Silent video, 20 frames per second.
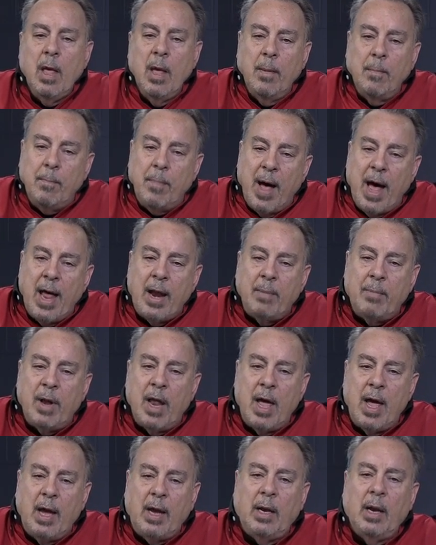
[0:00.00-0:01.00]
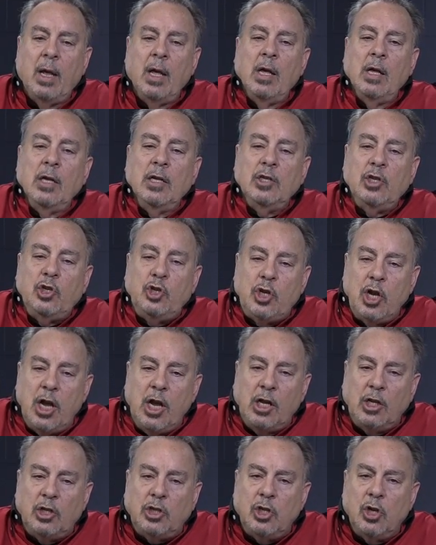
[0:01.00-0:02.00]
Bottom line,
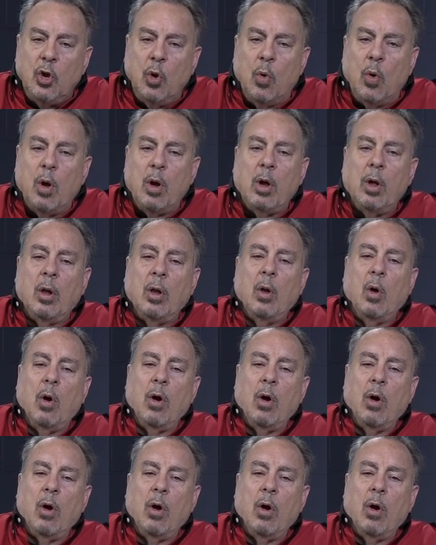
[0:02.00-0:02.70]
changing oil